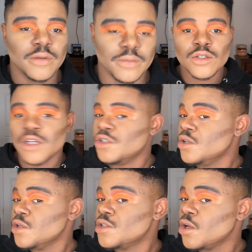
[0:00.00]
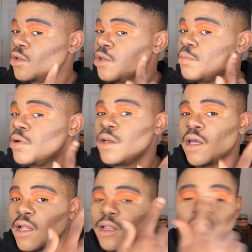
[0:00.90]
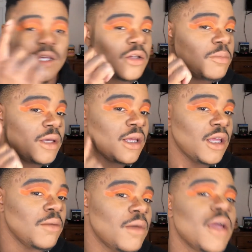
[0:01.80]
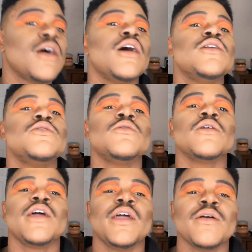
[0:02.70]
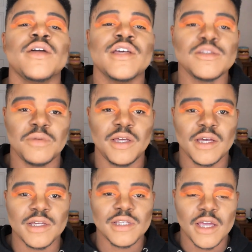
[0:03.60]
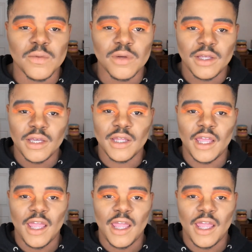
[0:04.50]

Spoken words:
So as you notice, I only put a little bit in my contour areas because I really get